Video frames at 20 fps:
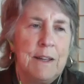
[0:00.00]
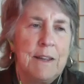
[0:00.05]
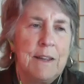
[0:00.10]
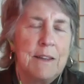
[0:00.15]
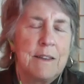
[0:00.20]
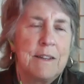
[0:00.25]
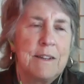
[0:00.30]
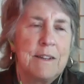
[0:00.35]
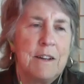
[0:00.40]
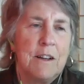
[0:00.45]

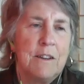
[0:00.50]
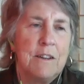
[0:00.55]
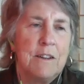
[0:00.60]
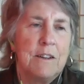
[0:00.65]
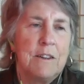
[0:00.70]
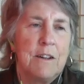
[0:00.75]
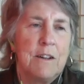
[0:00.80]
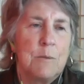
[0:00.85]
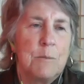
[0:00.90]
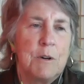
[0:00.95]
The Dalai
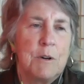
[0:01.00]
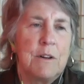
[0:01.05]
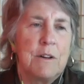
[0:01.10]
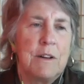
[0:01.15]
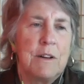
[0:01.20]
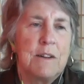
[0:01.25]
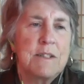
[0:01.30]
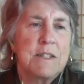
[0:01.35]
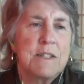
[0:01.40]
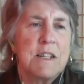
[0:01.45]
Lama
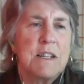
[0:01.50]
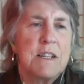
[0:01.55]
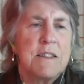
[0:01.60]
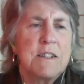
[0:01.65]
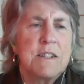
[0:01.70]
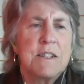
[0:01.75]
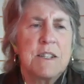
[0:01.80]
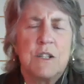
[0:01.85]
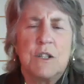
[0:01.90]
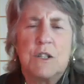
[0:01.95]

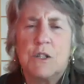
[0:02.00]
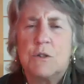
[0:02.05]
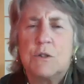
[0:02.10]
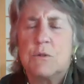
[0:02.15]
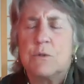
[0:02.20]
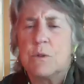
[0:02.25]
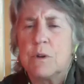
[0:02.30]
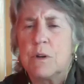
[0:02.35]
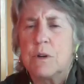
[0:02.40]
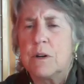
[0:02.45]
there's a
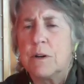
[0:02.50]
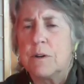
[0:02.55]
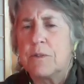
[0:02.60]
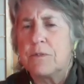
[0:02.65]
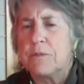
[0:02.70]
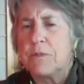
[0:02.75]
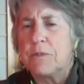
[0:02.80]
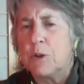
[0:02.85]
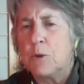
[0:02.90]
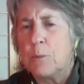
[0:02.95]
new
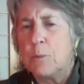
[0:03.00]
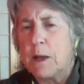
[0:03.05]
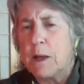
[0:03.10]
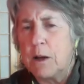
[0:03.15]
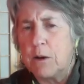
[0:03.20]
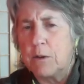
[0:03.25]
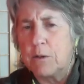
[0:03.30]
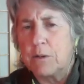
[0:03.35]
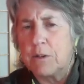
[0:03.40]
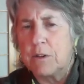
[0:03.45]
film
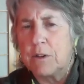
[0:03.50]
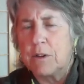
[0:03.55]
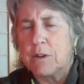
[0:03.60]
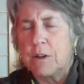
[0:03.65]
out